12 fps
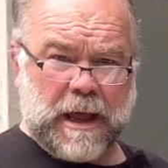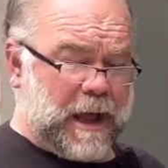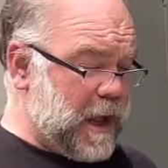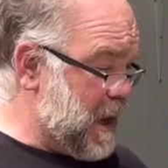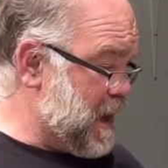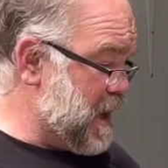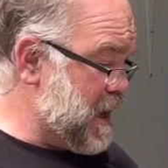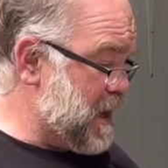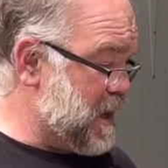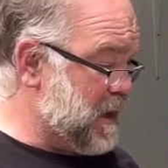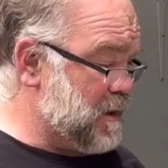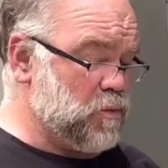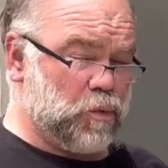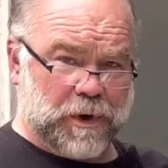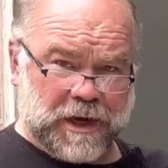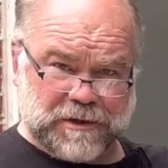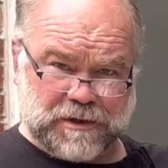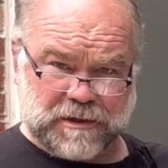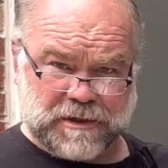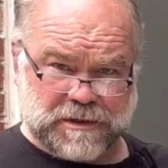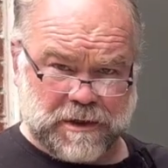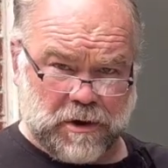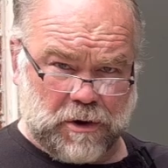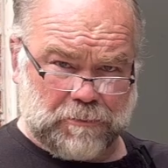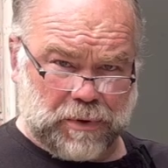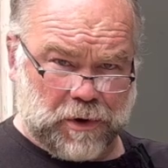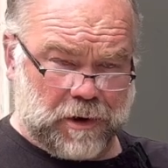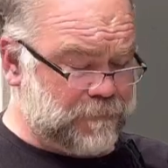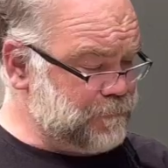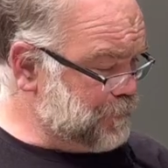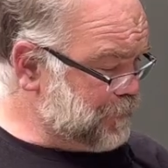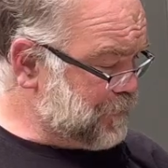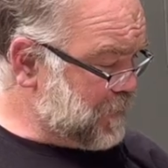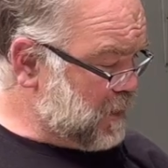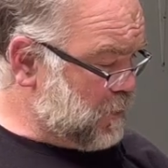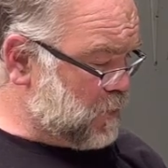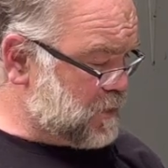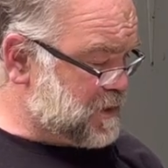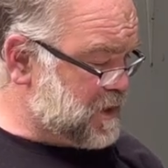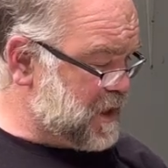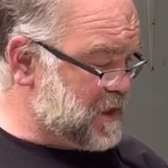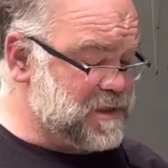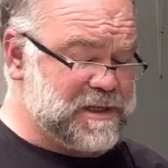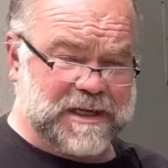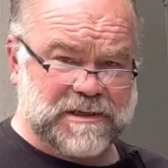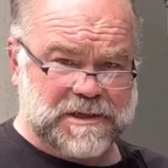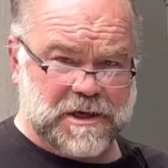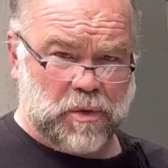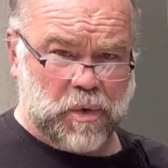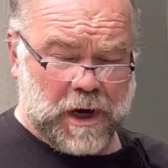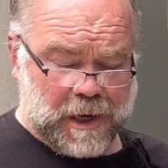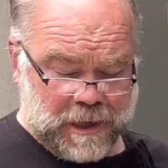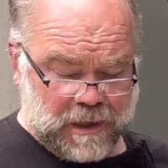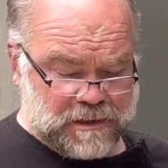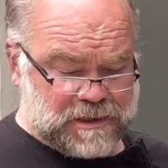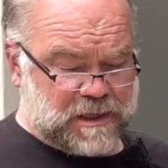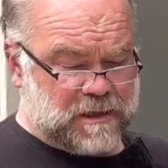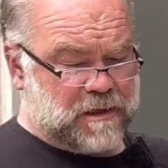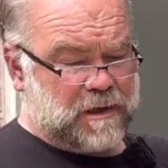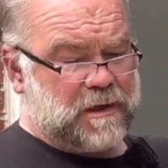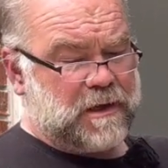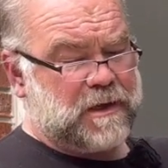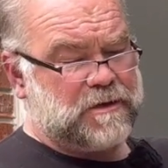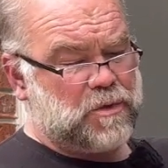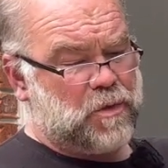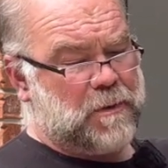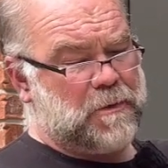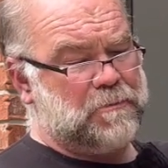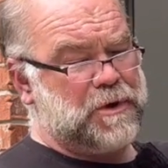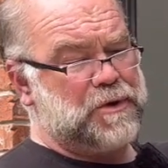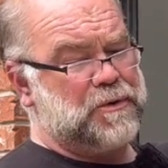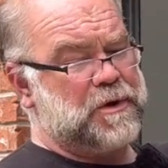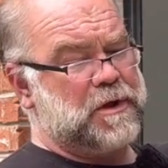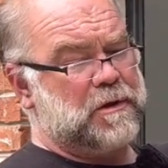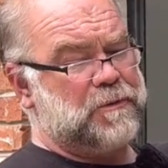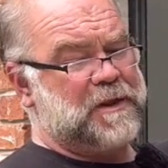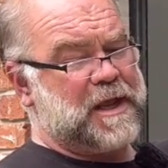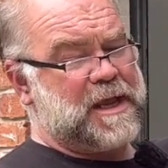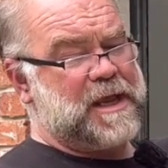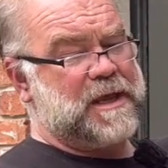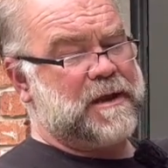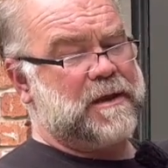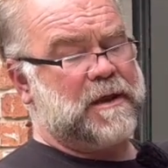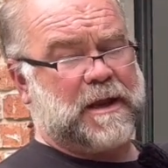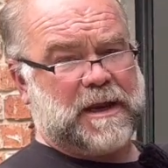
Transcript: I had when I took this car apart was these Denso wires. There's a rubber boot on the end, an